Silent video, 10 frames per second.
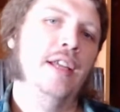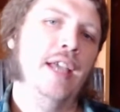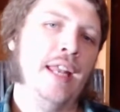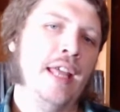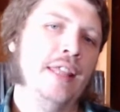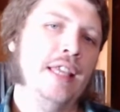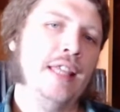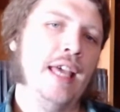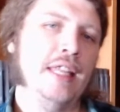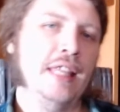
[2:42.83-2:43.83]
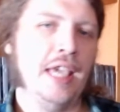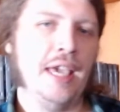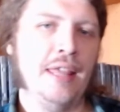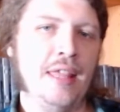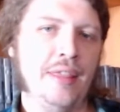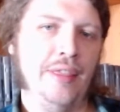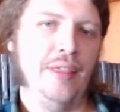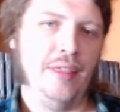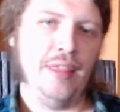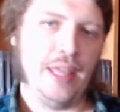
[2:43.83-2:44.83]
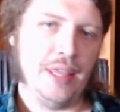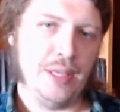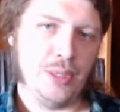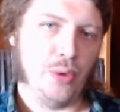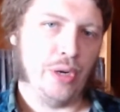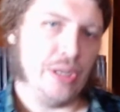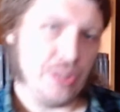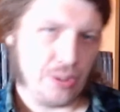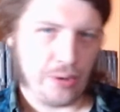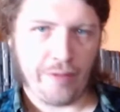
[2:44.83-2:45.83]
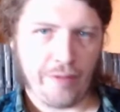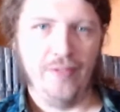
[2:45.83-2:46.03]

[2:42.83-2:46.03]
and I think that in the end that the story is sort of